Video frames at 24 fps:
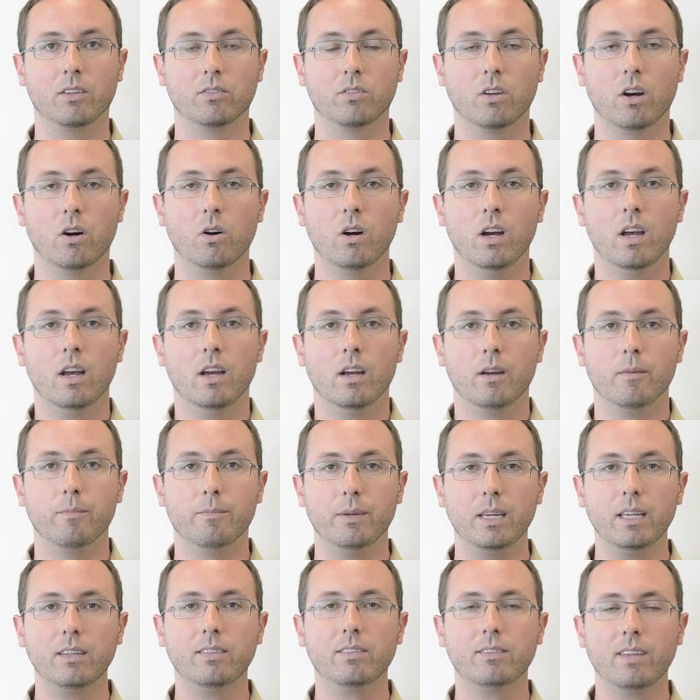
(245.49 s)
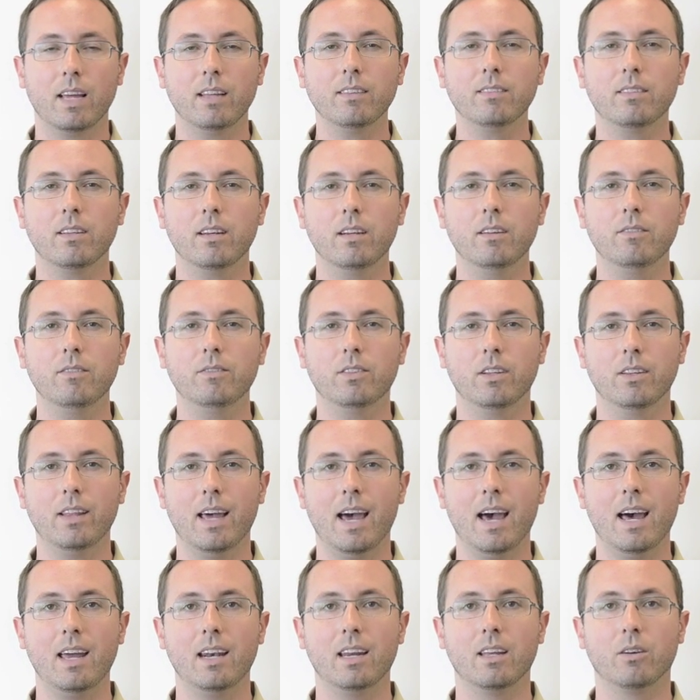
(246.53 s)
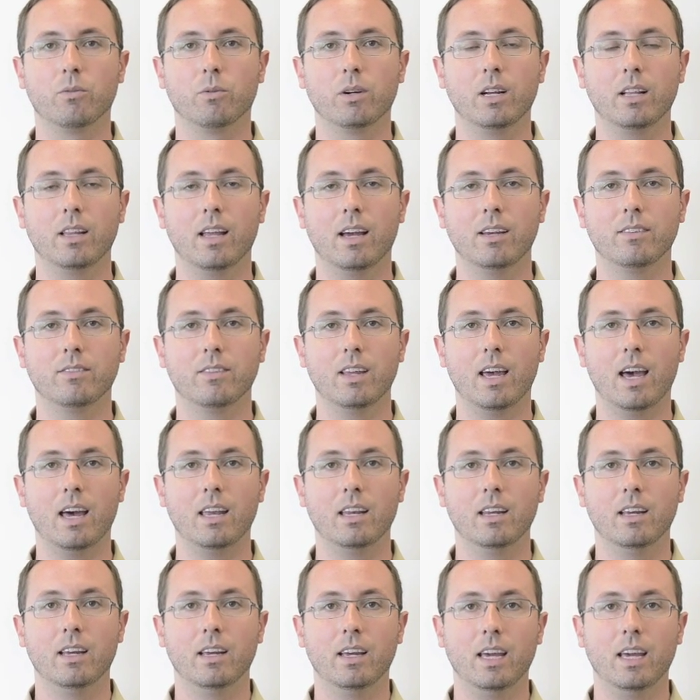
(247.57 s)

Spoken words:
So be sensitive to that and realize that,